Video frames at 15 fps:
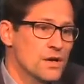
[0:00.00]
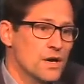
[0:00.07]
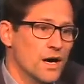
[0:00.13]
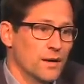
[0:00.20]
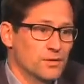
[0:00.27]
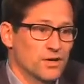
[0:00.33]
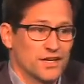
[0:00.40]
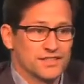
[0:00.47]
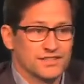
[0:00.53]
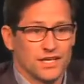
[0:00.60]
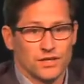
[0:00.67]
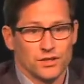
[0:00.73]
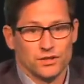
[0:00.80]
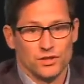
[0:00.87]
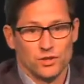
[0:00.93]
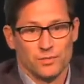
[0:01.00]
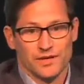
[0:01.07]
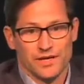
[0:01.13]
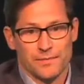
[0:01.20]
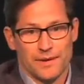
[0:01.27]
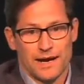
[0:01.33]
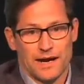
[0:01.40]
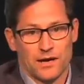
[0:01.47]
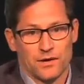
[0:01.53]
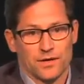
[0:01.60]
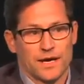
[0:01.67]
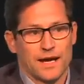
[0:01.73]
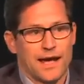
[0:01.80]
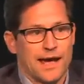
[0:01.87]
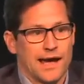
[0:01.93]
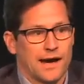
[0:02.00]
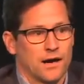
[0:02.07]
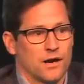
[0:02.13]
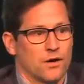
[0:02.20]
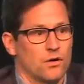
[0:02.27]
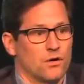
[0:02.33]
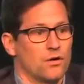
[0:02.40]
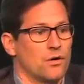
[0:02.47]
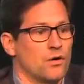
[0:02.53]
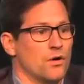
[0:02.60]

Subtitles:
I'm going to tell you a little bit about how